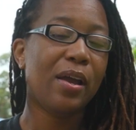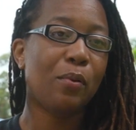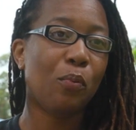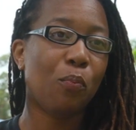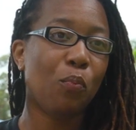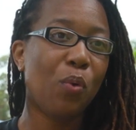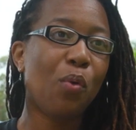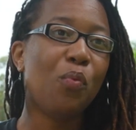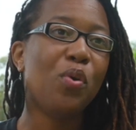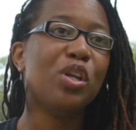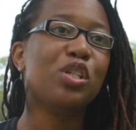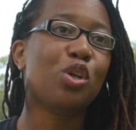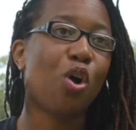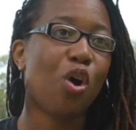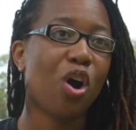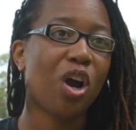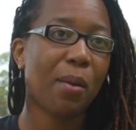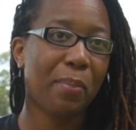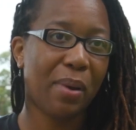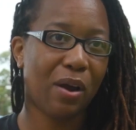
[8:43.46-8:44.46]
When we
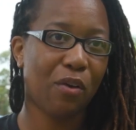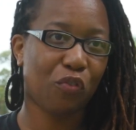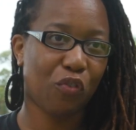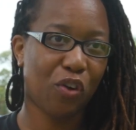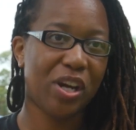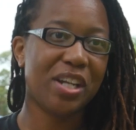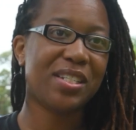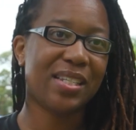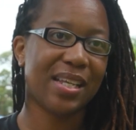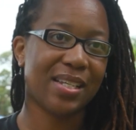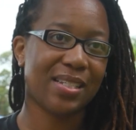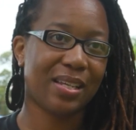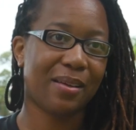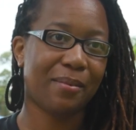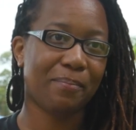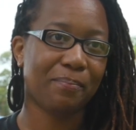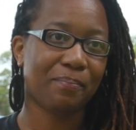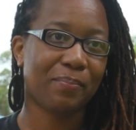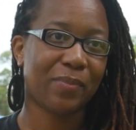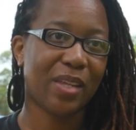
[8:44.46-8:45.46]
talk about
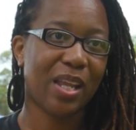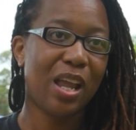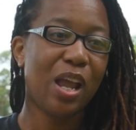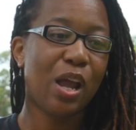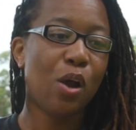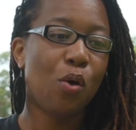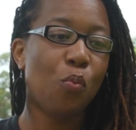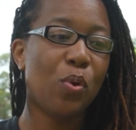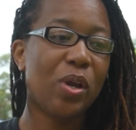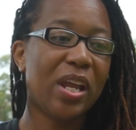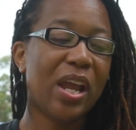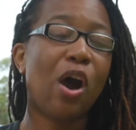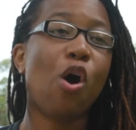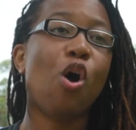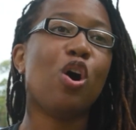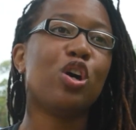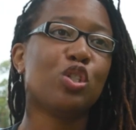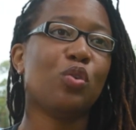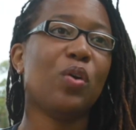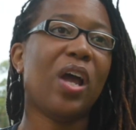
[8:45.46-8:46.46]
racism, we
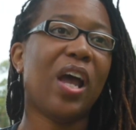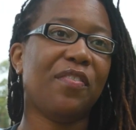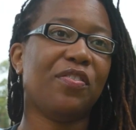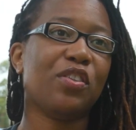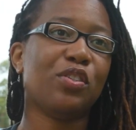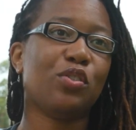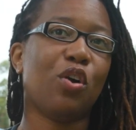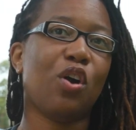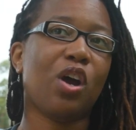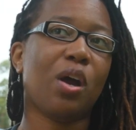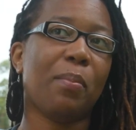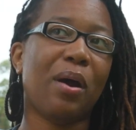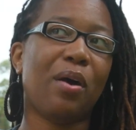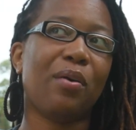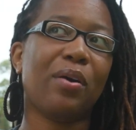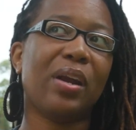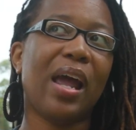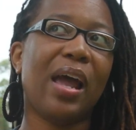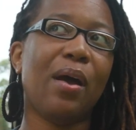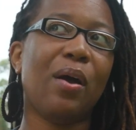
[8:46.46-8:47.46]
also have to talk
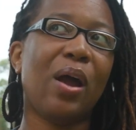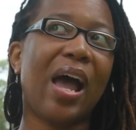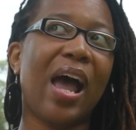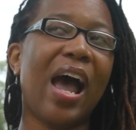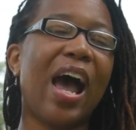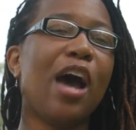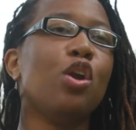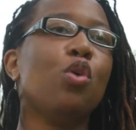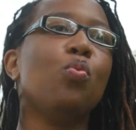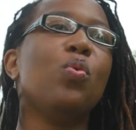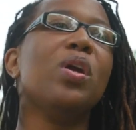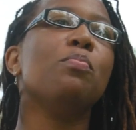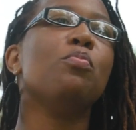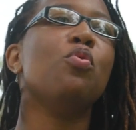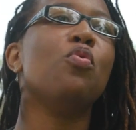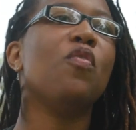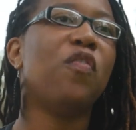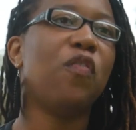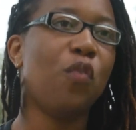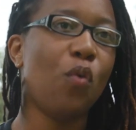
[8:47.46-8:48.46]
about how do we
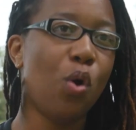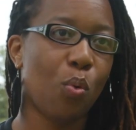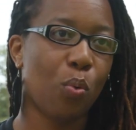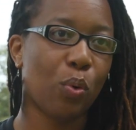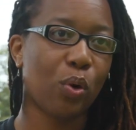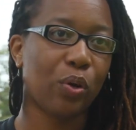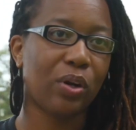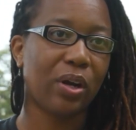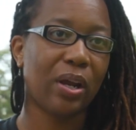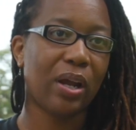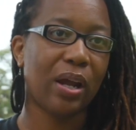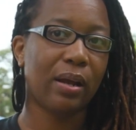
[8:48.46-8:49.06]
move forward?